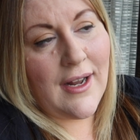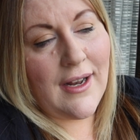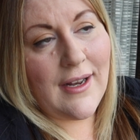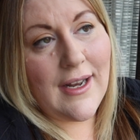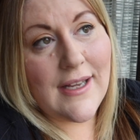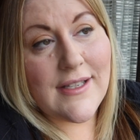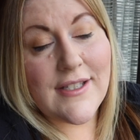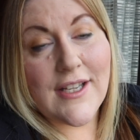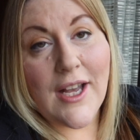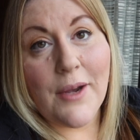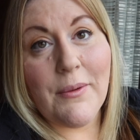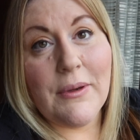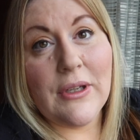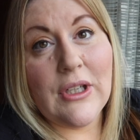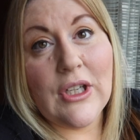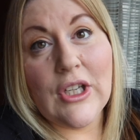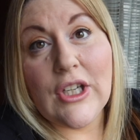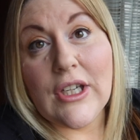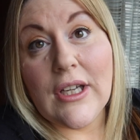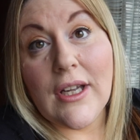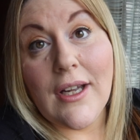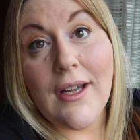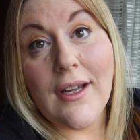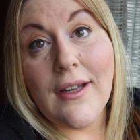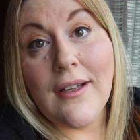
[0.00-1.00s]
let's go and
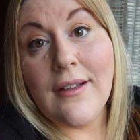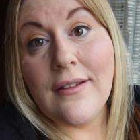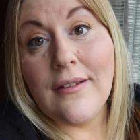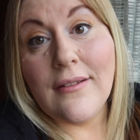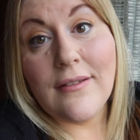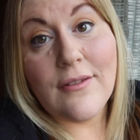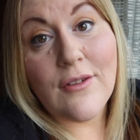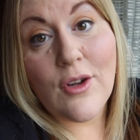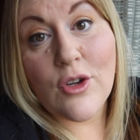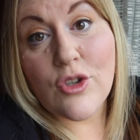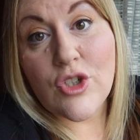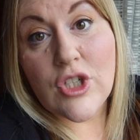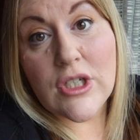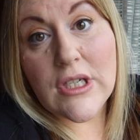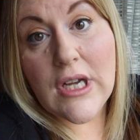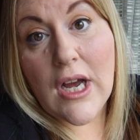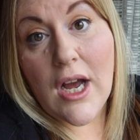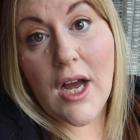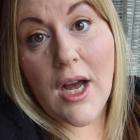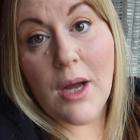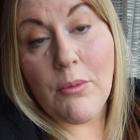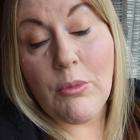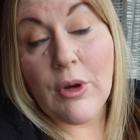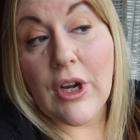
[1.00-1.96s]
look at Notre Dame.